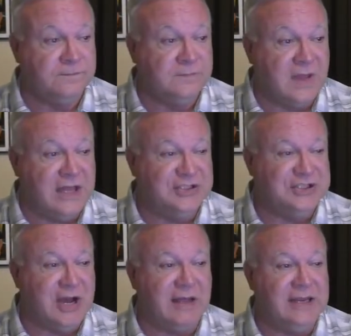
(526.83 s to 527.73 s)
and
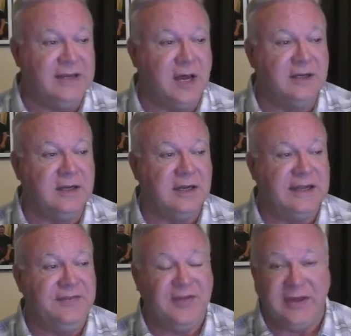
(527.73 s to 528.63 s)
shall eat
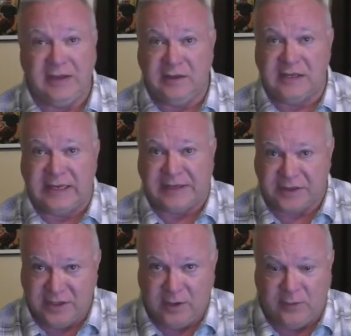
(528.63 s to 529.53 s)
unclean things in
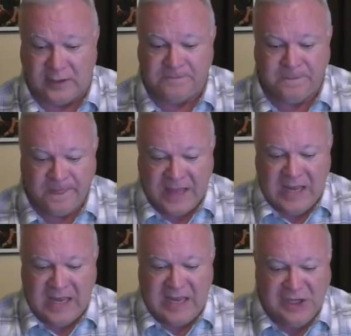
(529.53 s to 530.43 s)
Assyria.
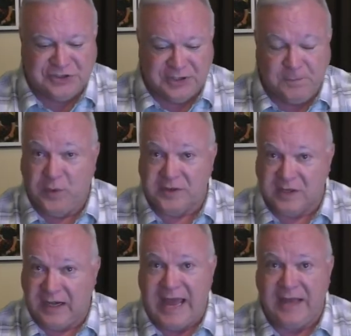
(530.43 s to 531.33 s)
Egypt was the
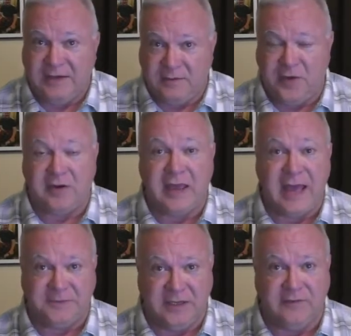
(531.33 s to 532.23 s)
land of their
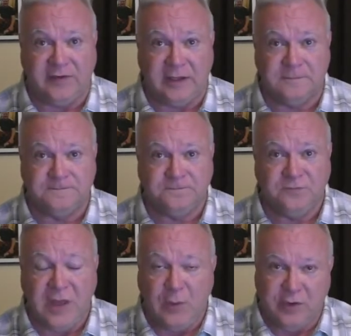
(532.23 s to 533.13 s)
captivity.
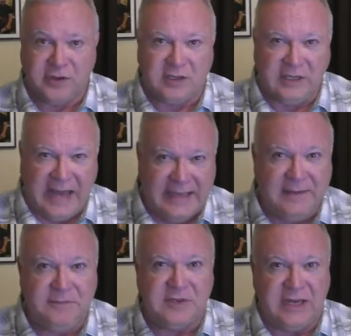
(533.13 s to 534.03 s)
They were
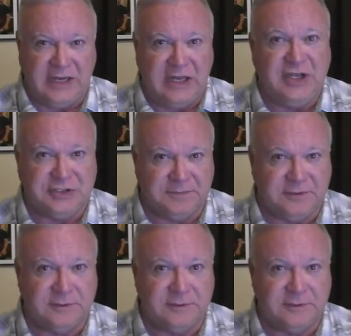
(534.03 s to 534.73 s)
slaves in Egypt.